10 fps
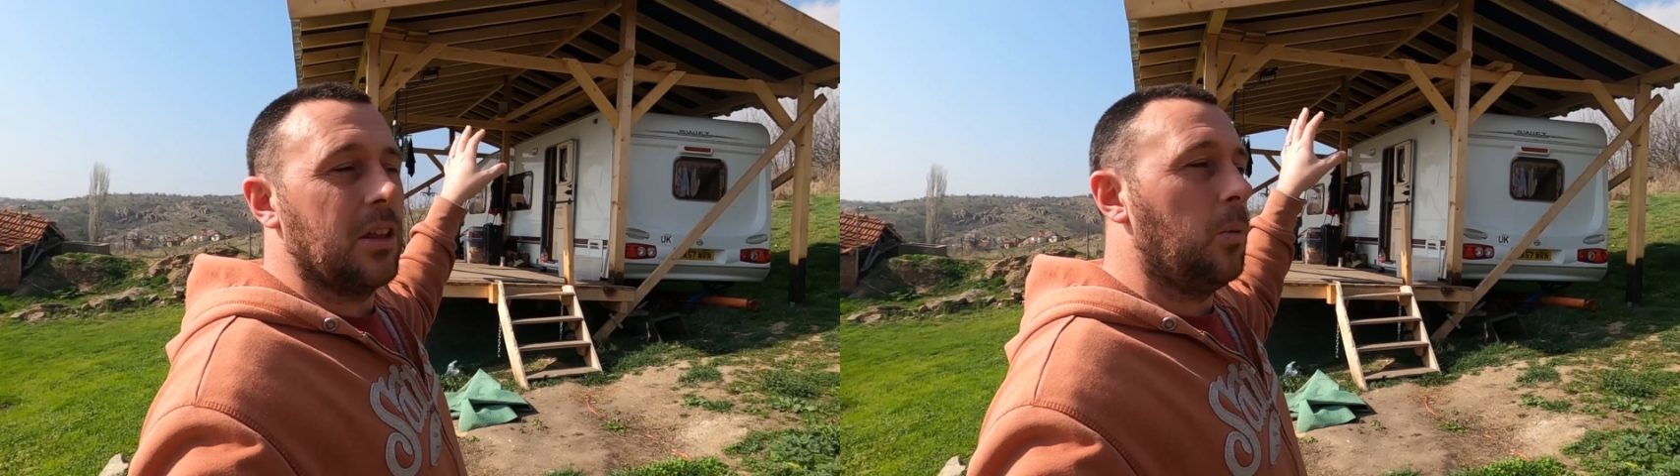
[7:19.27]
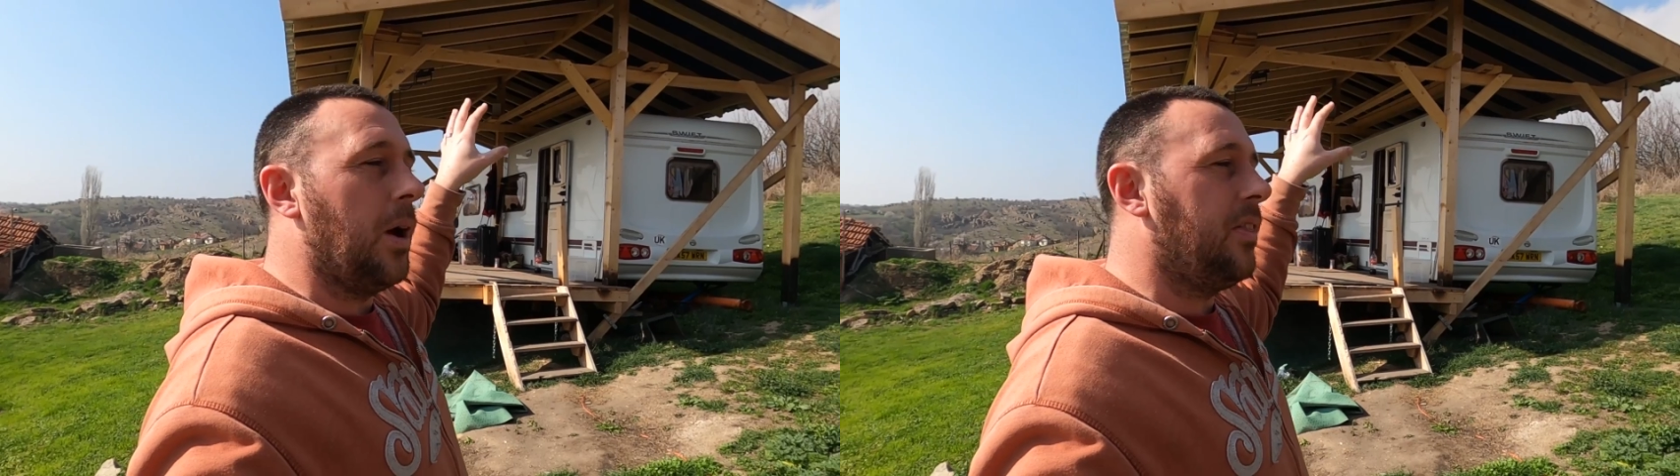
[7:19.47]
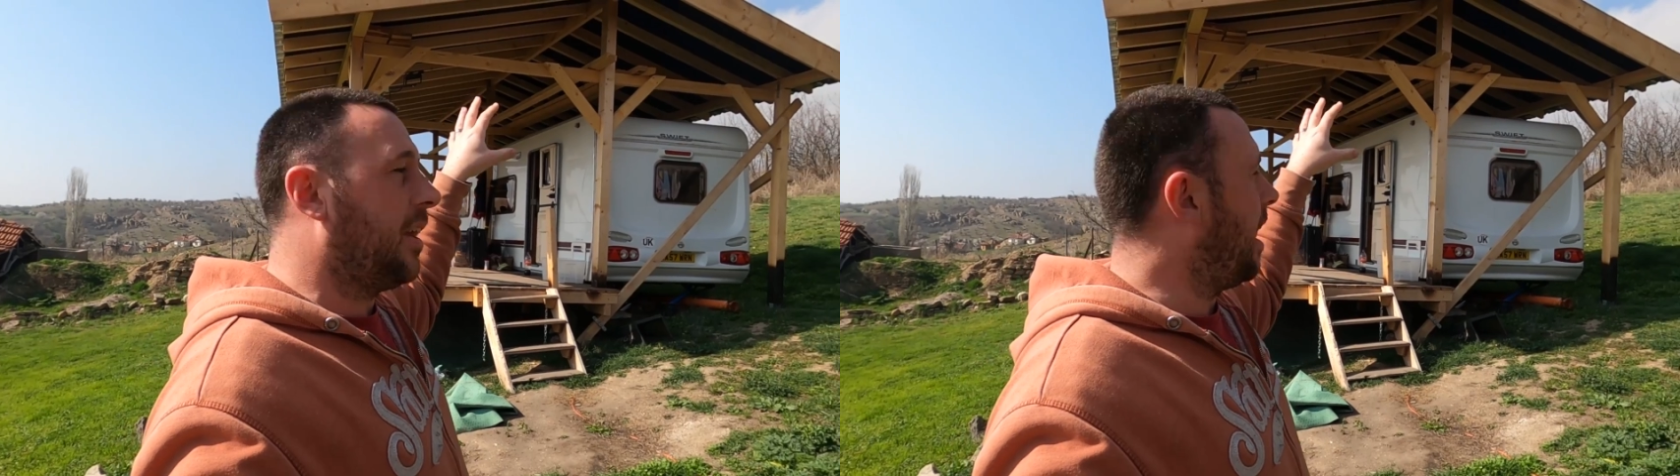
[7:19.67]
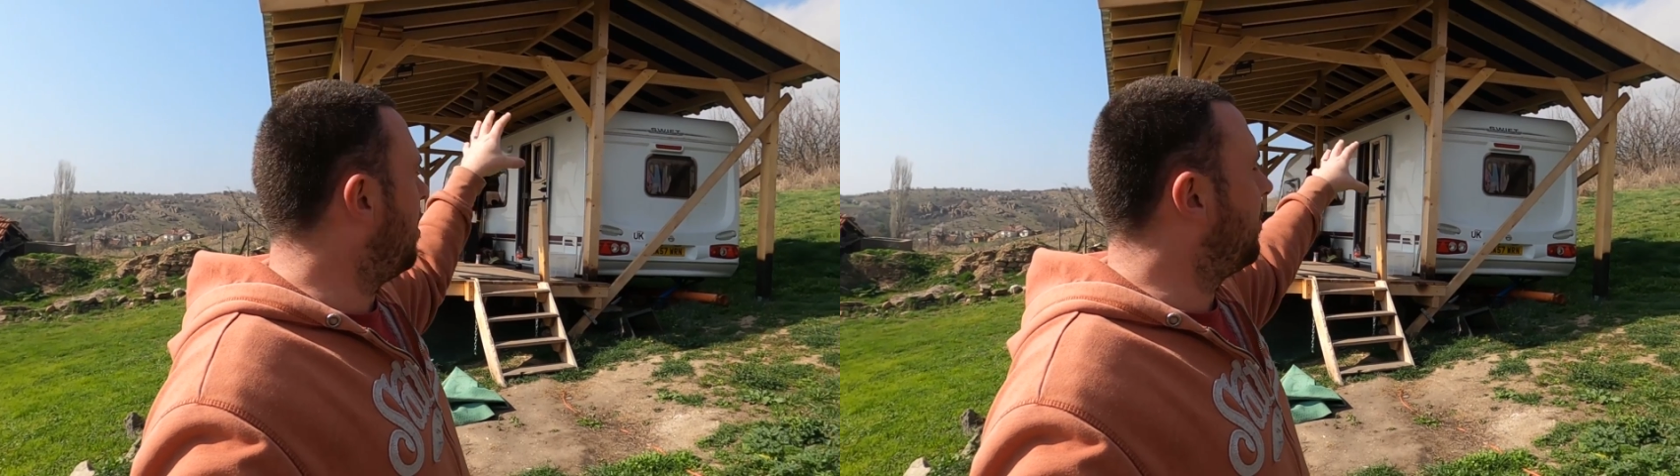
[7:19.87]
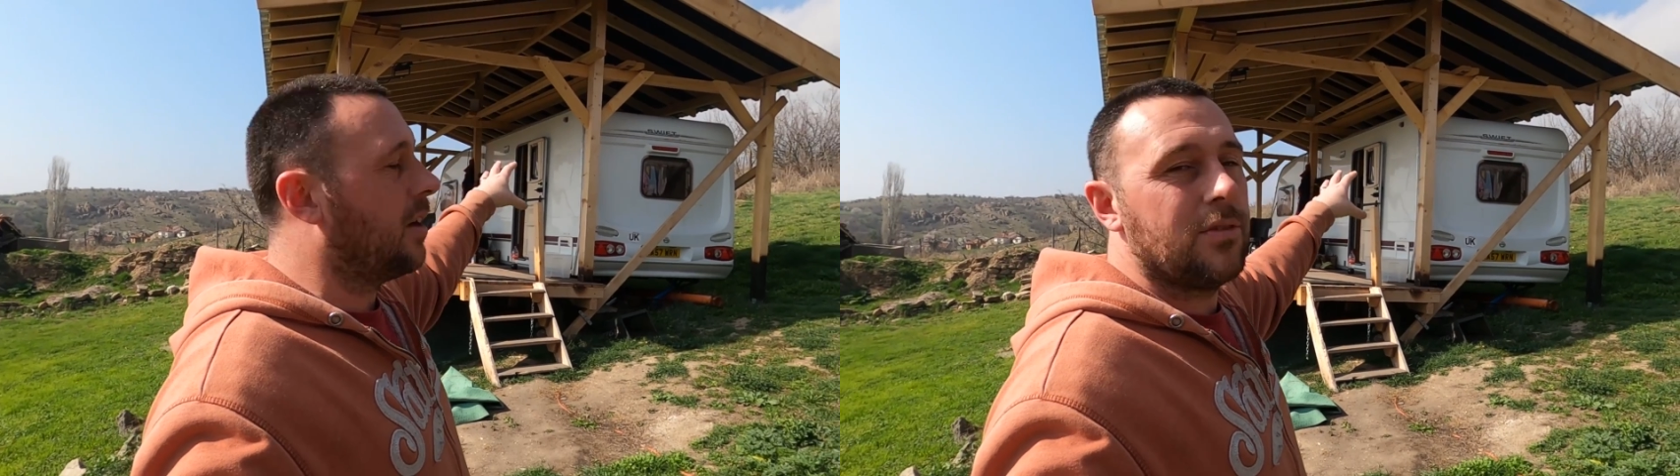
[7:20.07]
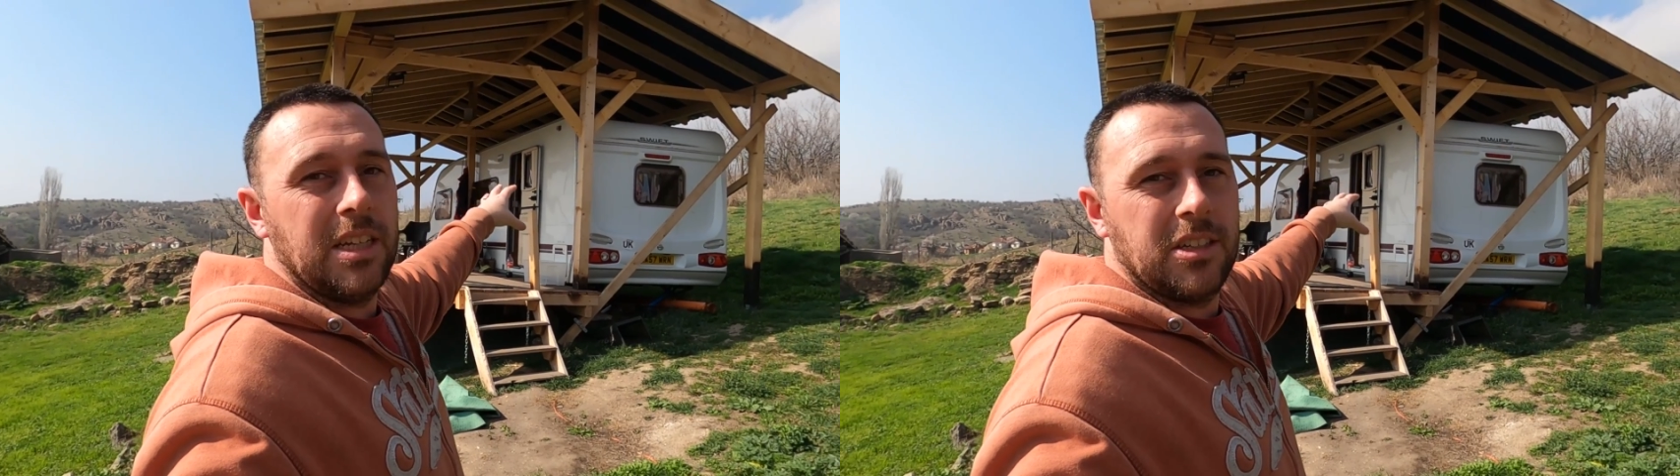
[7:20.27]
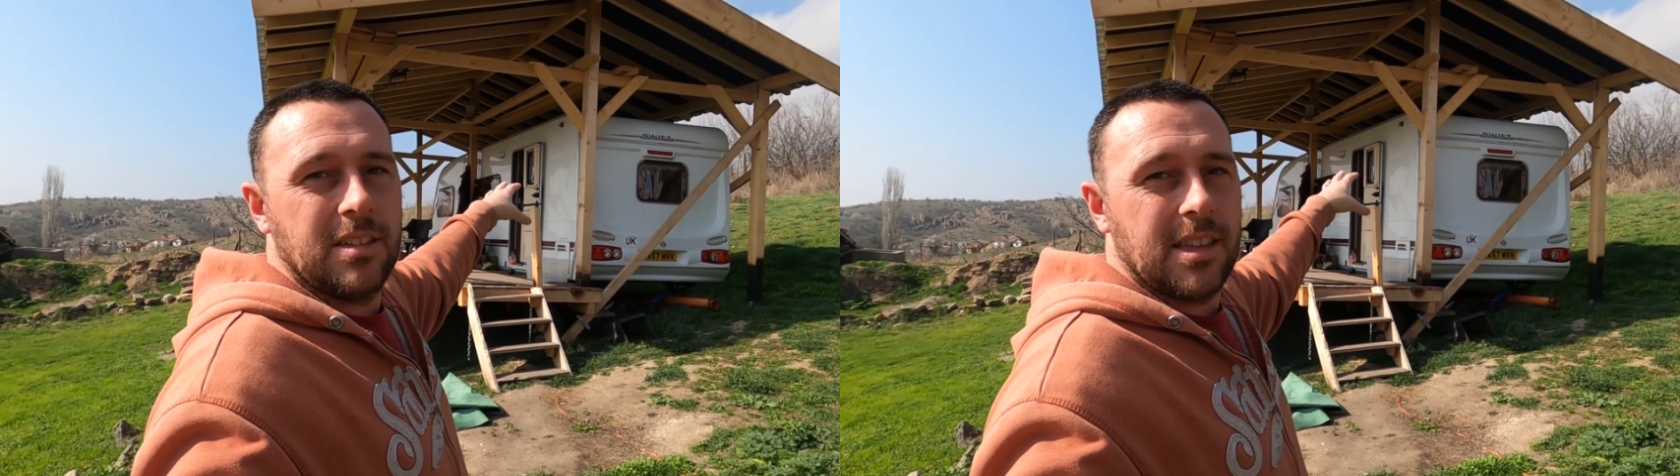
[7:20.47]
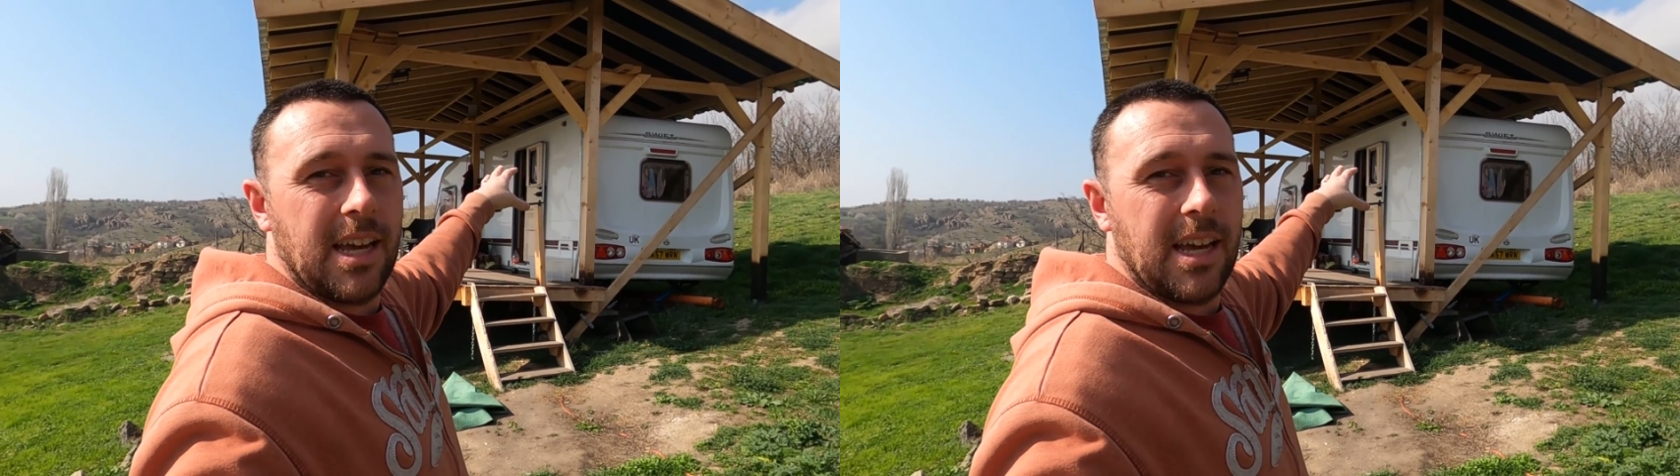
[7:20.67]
that when the caravan reaches